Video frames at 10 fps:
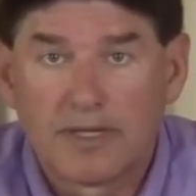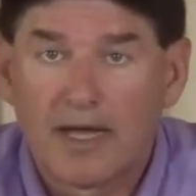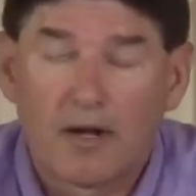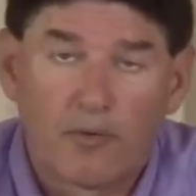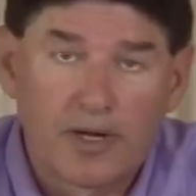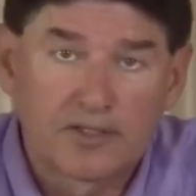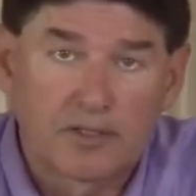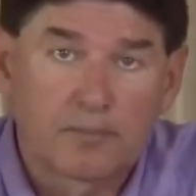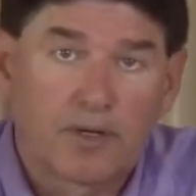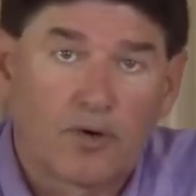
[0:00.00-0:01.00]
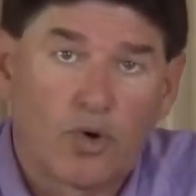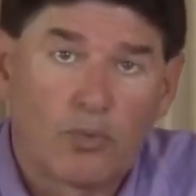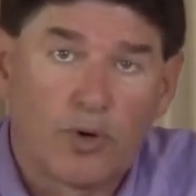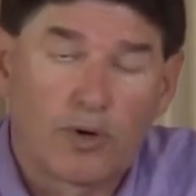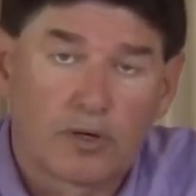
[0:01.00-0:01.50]
not a renter, but a
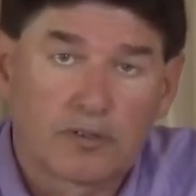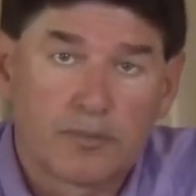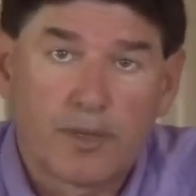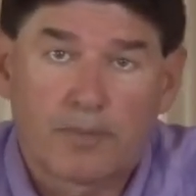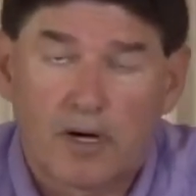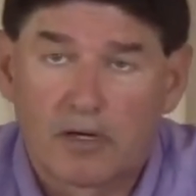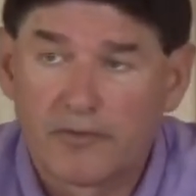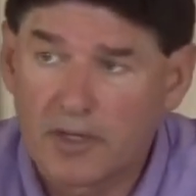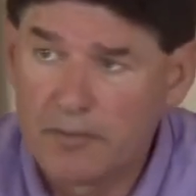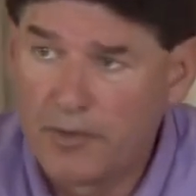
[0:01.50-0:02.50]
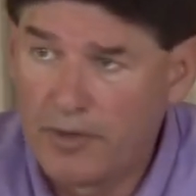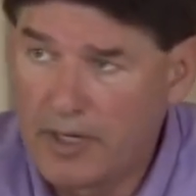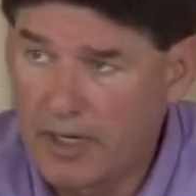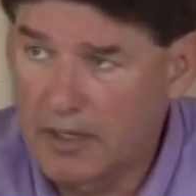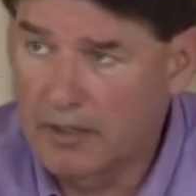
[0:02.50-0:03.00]
homeowner, to be part of a
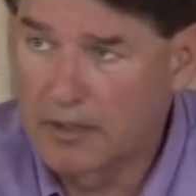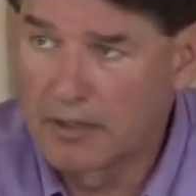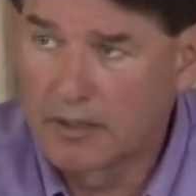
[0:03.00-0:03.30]
community.